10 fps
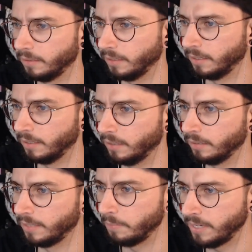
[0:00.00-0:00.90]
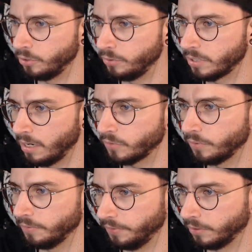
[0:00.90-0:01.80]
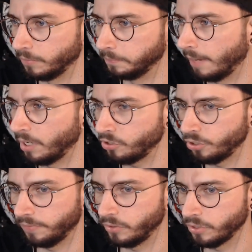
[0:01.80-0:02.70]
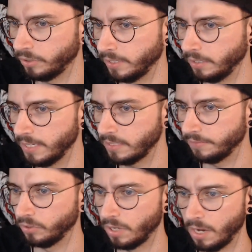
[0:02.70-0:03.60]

Uh, they made two songs for the film. I'm not sure if those are in the list. If they're